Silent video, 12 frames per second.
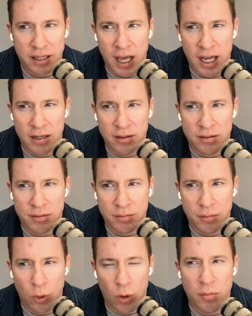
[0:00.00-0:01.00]
and
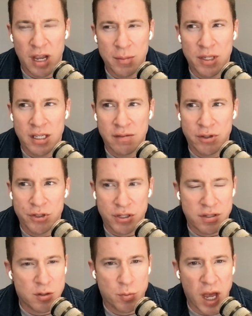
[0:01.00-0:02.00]
or maybe even
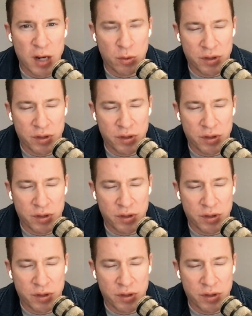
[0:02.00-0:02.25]
just spend